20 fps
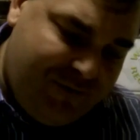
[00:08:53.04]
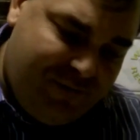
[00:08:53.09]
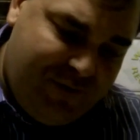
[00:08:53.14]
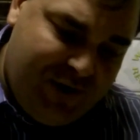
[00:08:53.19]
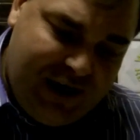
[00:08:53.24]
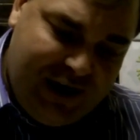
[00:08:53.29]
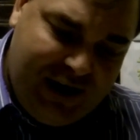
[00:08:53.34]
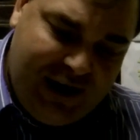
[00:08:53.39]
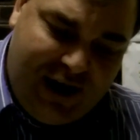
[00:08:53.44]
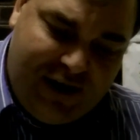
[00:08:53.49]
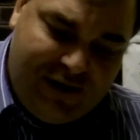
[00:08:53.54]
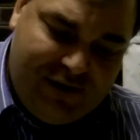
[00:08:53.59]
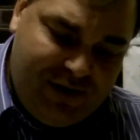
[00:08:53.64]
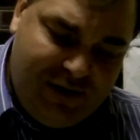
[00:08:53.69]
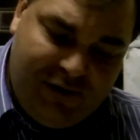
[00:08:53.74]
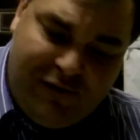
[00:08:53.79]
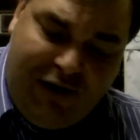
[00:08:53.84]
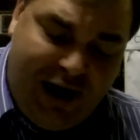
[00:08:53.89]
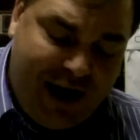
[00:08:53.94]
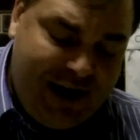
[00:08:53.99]
video,
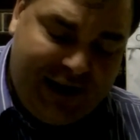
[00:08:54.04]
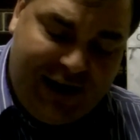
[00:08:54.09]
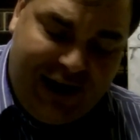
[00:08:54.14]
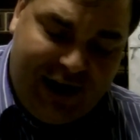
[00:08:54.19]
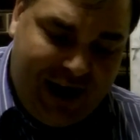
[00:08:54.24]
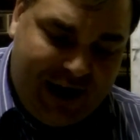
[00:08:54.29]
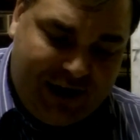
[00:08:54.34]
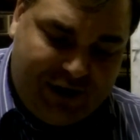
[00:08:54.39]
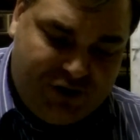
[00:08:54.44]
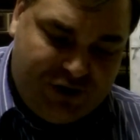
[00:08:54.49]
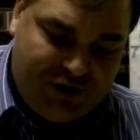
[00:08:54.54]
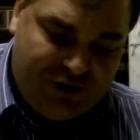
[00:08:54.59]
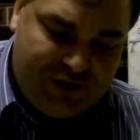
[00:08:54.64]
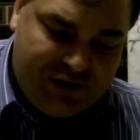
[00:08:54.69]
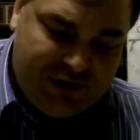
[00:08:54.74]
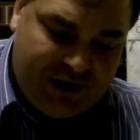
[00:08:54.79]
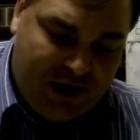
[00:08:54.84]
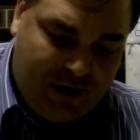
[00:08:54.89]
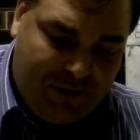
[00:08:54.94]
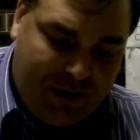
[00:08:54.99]
a great collection.
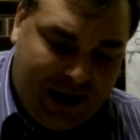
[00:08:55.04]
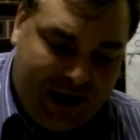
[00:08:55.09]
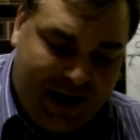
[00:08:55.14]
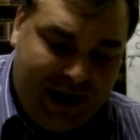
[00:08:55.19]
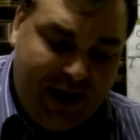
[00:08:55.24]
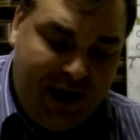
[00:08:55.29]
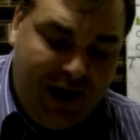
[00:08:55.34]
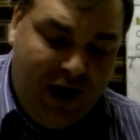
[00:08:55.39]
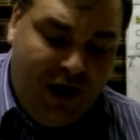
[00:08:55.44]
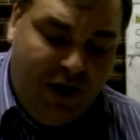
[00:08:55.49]
So uh,